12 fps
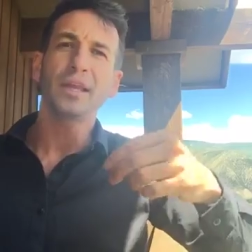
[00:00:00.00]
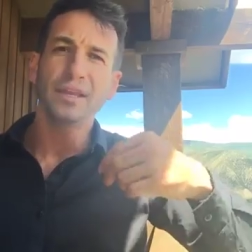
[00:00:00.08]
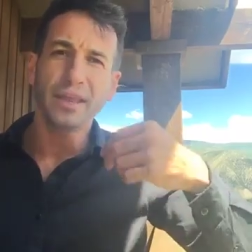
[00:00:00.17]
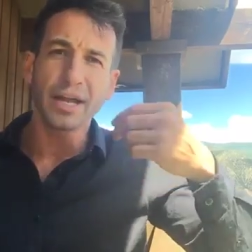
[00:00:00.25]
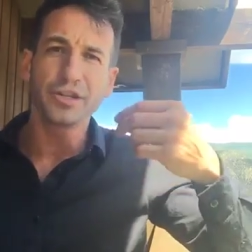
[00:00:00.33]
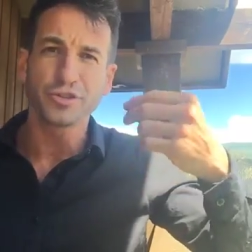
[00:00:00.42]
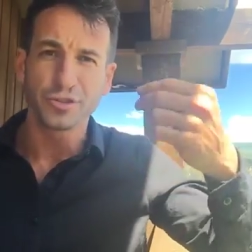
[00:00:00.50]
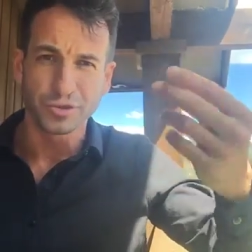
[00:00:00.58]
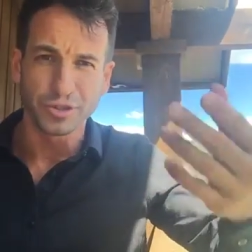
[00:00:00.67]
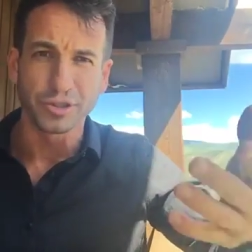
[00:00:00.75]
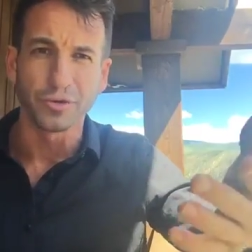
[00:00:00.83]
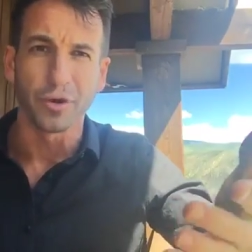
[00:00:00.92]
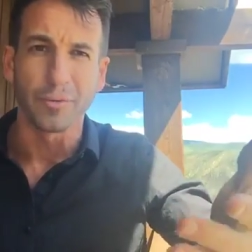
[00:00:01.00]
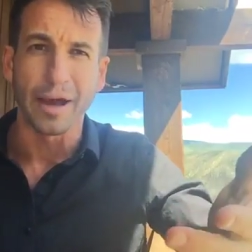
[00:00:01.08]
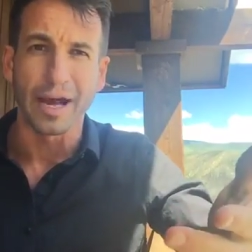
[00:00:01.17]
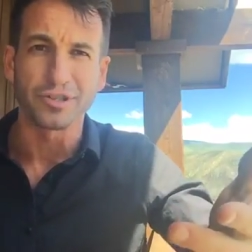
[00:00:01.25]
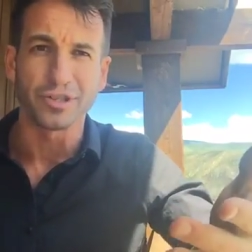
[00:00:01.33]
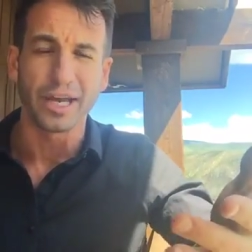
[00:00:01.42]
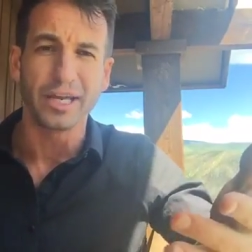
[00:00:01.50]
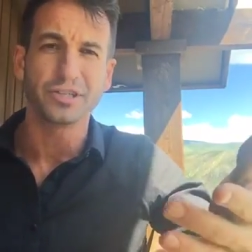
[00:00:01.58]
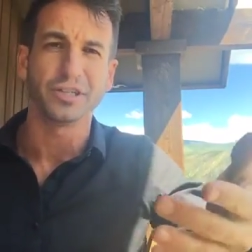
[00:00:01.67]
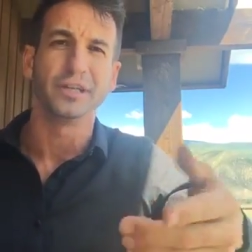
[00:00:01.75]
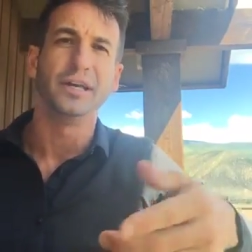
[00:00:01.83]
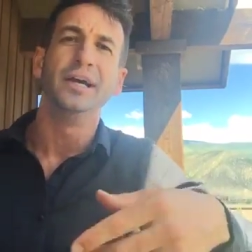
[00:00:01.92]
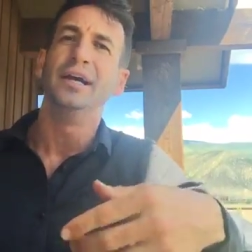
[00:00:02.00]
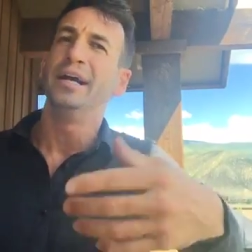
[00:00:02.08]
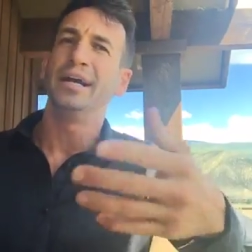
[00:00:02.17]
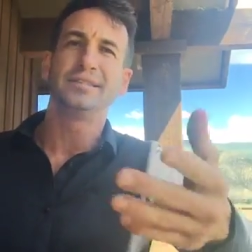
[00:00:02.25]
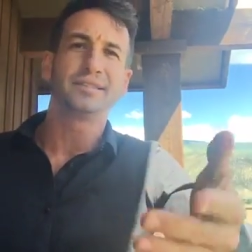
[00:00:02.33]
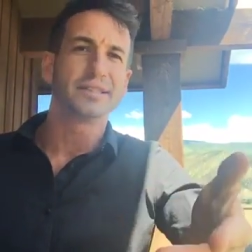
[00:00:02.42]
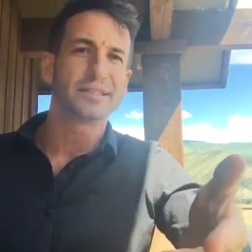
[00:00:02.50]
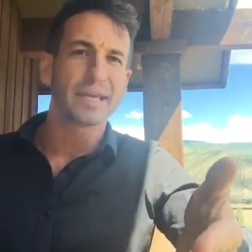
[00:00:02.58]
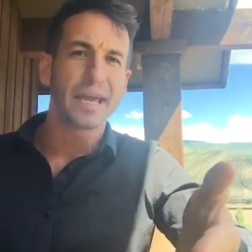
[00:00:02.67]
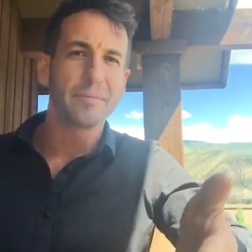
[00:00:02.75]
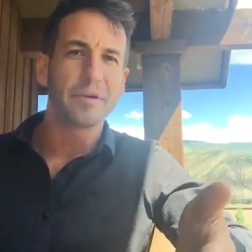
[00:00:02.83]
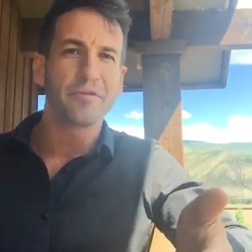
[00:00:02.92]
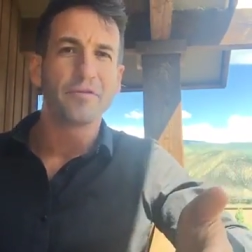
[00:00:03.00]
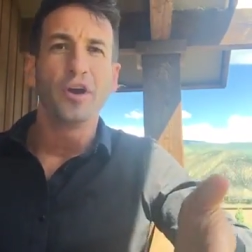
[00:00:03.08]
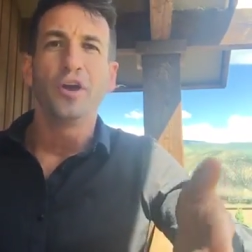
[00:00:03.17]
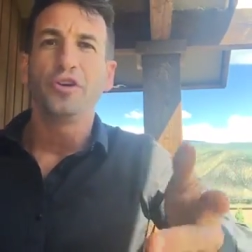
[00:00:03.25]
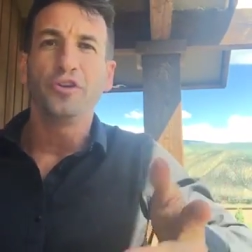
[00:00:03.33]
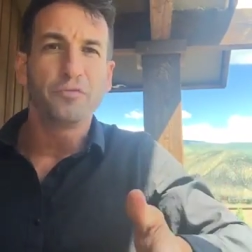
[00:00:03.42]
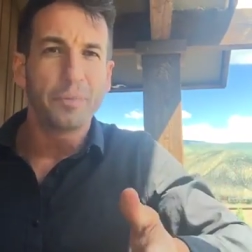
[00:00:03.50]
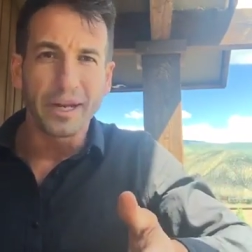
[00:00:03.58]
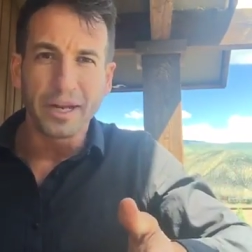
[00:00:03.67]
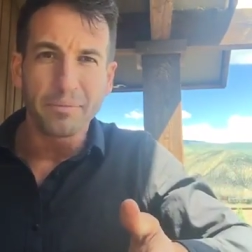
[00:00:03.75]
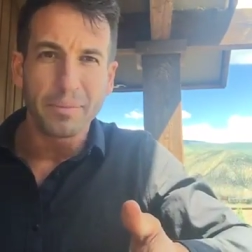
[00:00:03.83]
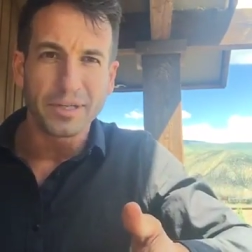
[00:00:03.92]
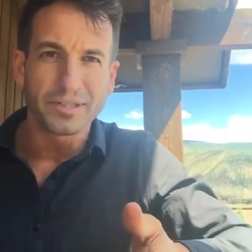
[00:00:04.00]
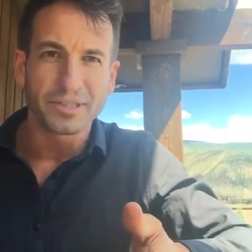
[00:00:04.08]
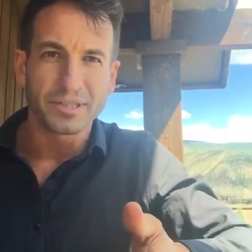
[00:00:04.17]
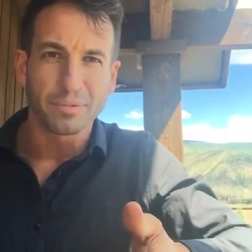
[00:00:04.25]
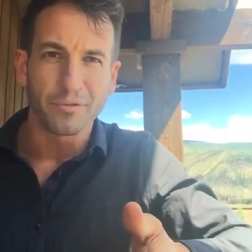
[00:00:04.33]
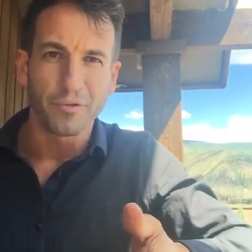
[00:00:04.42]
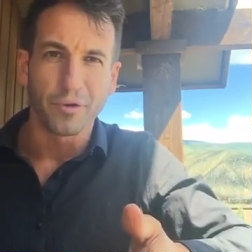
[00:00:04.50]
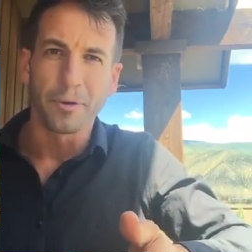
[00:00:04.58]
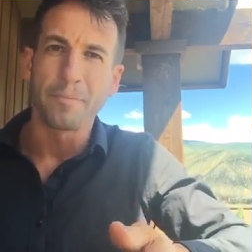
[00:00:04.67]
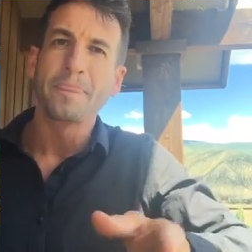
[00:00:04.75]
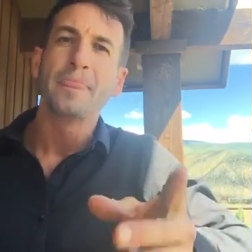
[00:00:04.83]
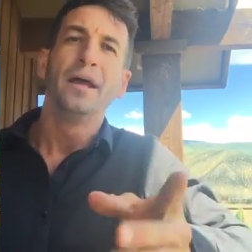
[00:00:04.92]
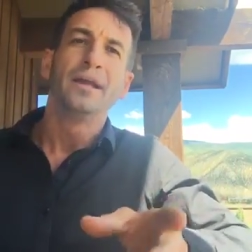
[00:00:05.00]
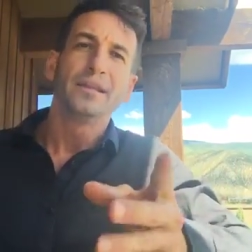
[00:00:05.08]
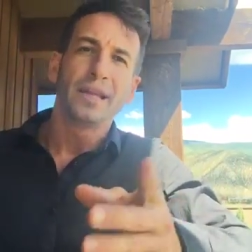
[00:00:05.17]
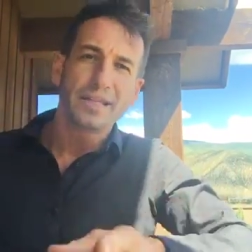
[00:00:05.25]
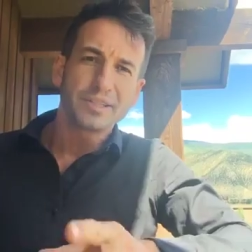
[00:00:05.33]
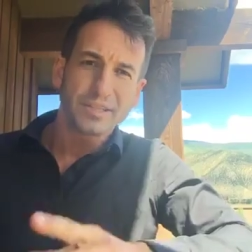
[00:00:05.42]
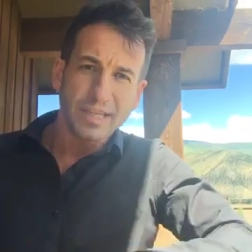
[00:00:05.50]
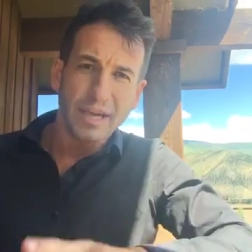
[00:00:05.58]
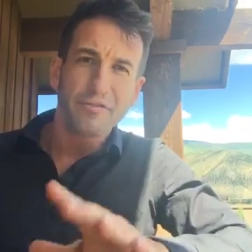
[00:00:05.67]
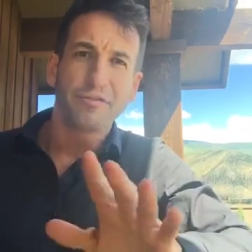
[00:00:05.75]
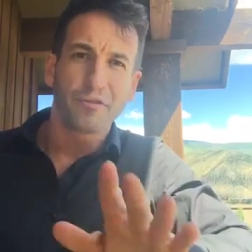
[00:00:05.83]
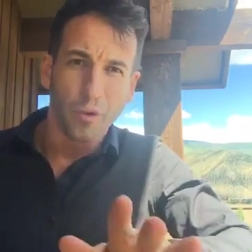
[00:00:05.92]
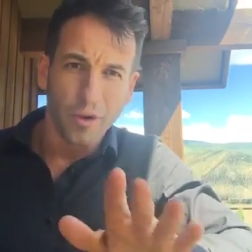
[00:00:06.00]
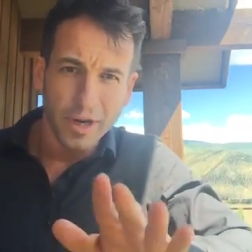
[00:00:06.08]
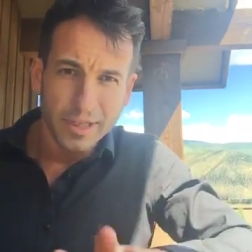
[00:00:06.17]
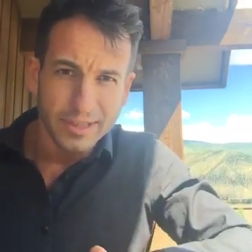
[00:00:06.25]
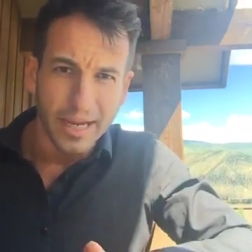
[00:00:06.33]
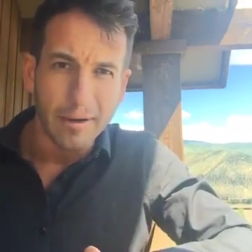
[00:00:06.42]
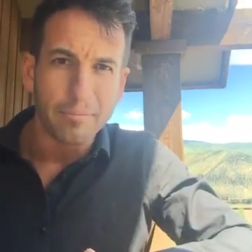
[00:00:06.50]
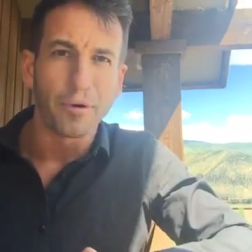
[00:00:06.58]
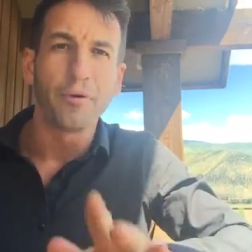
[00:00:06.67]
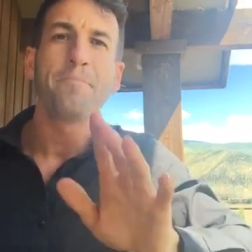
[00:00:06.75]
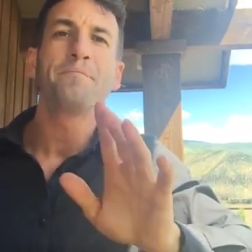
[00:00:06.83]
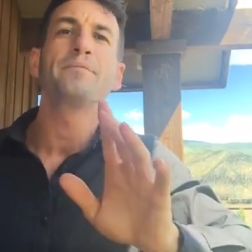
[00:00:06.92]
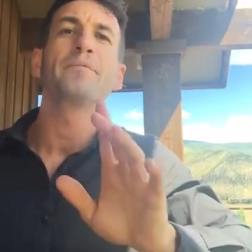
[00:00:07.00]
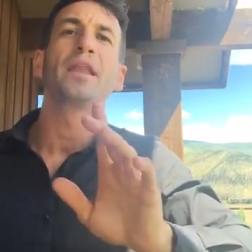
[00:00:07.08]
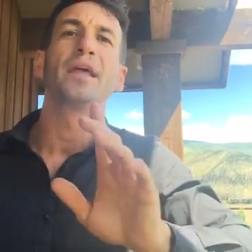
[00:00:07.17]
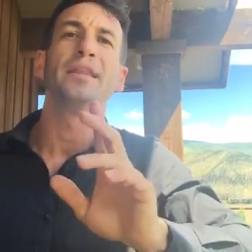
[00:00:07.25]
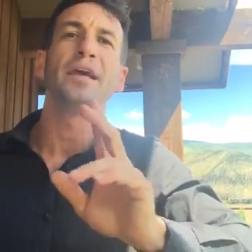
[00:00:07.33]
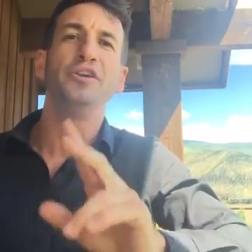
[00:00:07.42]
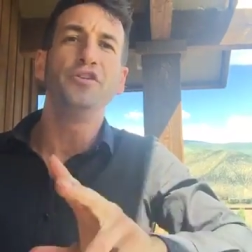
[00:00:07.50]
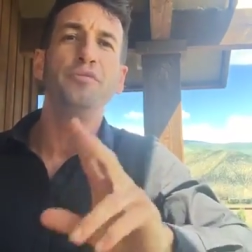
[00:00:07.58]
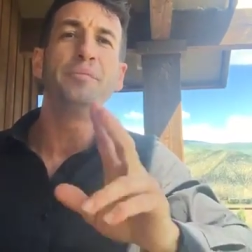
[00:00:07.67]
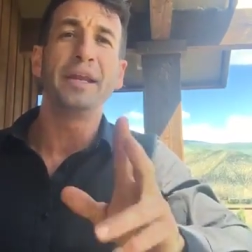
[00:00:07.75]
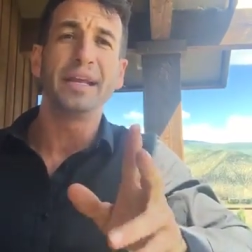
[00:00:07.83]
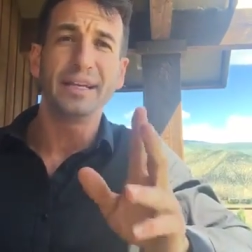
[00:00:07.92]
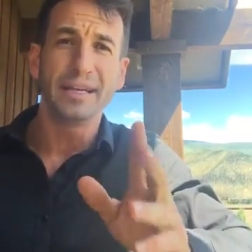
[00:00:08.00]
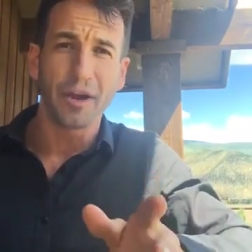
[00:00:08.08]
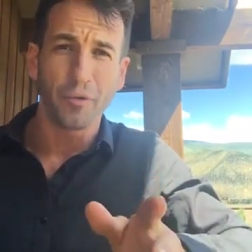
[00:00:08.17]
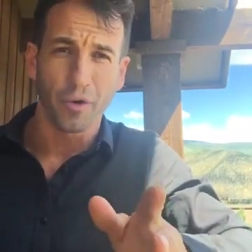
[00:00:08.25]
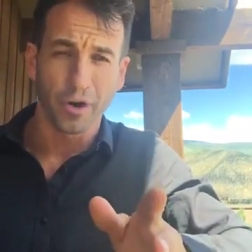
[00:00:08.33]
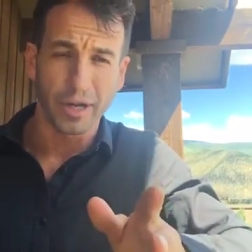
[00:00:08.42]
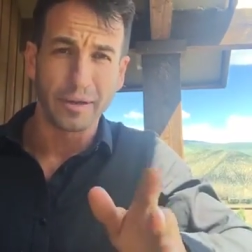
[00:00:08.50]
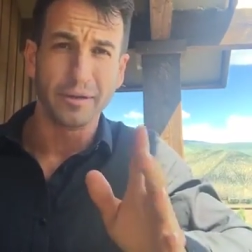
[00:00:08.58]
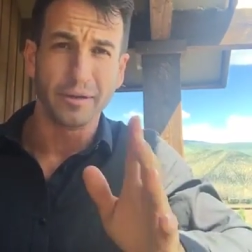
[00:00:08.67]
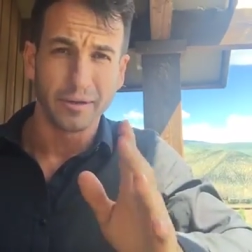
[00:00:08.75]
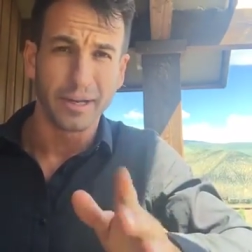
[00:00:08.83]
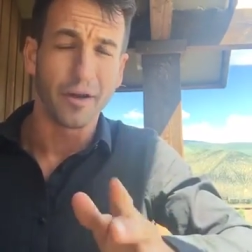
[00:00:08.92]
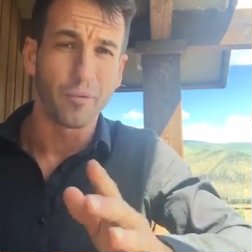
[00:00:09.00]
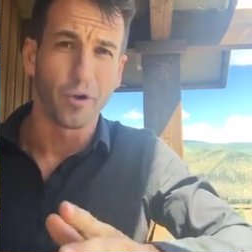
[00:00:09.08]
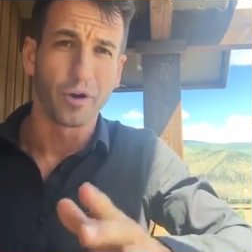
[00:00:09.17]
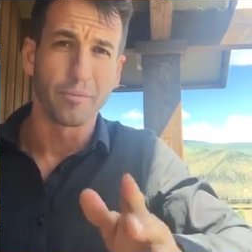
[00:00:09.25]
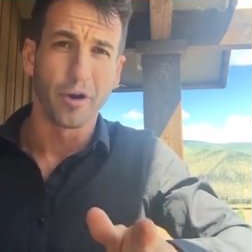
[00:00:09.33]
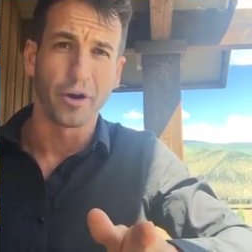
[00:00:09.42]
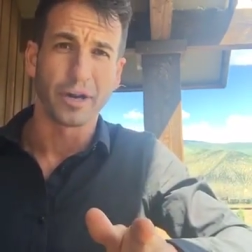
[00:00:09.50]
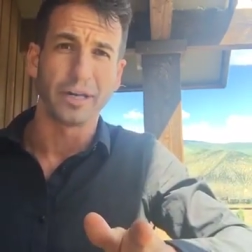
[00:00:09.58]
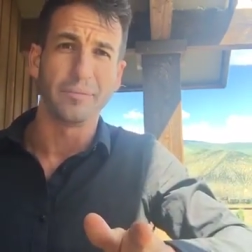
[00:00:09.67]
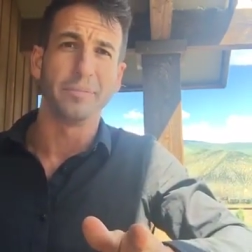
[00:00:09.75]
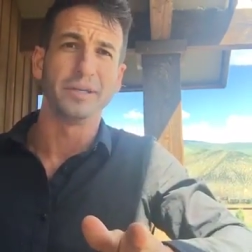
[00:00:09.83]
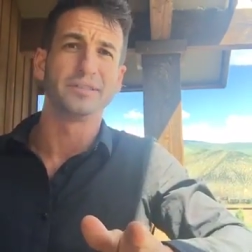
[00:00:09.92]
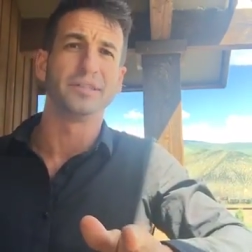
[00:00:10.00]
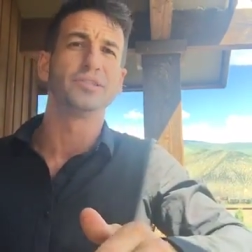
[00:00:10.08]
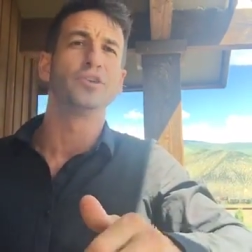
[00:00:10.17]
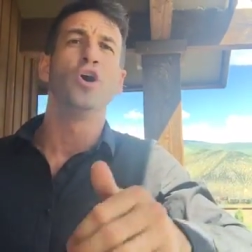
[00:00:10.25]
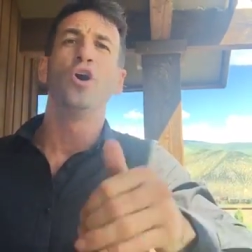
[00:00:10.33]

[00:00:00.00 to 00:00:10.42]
That is using your imagination. It's the same if you've been in business before. Let's say, for example, that you've been in networking, network marketing business,